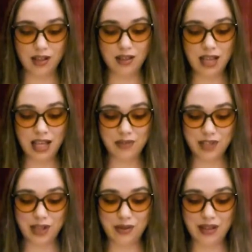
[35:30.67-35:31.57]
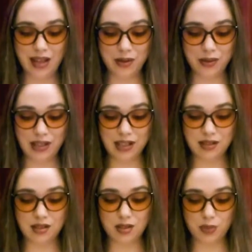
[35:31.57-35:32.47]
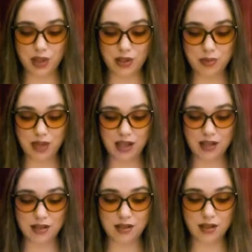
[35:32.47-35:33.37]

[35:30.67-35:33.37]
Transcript: laughed out loudly as the spirit passed,